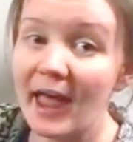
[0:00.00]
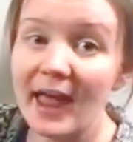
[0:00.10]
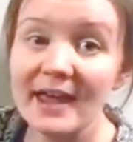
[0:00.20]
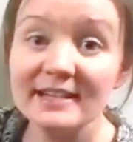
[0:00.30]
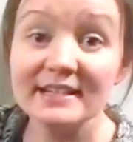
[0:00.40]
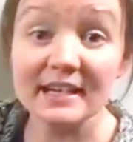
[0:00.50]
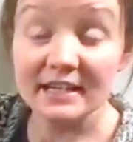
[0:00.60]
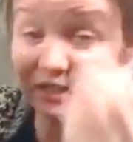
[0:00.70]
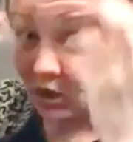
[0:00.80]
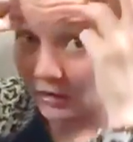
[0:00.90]
And
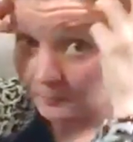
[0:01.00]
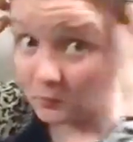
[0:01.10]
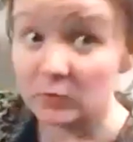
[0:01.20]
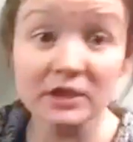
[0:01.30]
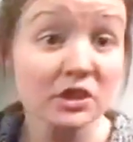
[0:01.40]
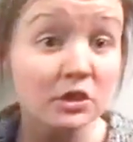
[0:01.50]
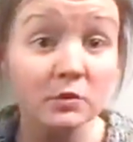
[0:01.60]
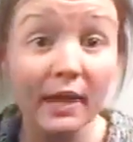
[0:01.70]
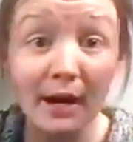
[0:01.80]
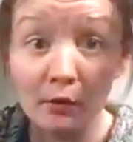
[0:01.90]
all I'm going to do
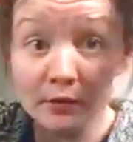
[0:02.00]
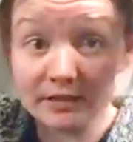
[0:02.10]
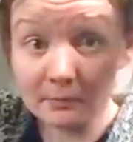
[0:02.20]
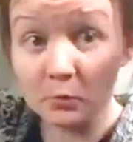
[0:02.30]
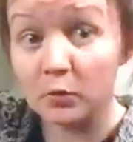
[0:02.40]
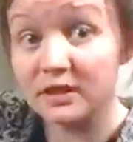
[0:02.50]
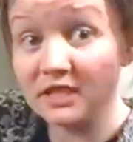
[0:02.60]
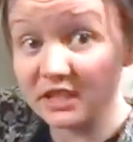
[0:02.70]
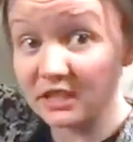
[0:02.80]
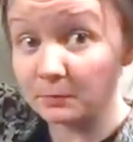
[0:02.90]
now is I'm going
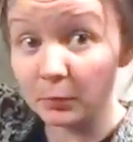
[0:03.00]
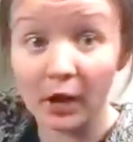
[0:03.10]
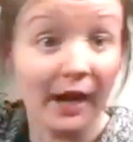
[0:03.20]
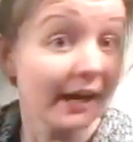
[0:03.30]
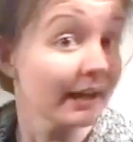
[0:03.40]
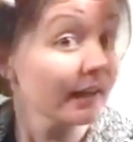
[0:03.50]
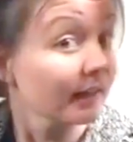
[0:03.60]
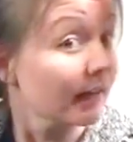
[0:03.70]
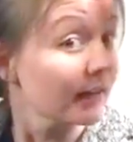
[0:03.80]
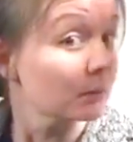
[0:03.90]
to spray
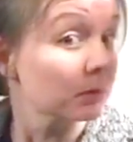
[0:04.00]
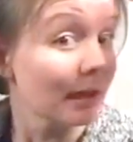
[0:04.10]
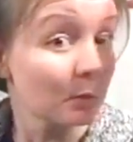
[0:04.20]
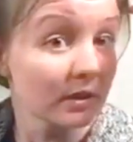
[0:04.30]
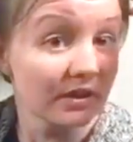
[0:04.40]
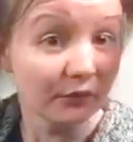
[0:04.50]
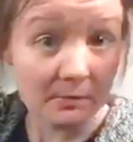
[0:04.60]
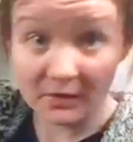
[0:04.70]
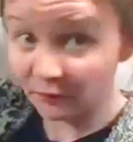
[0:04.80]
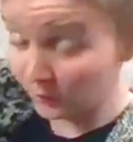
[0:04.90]
and kind of play with it
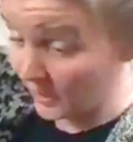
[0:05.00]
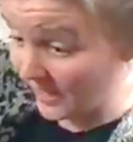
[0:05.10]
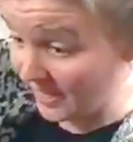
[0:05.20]
from the front,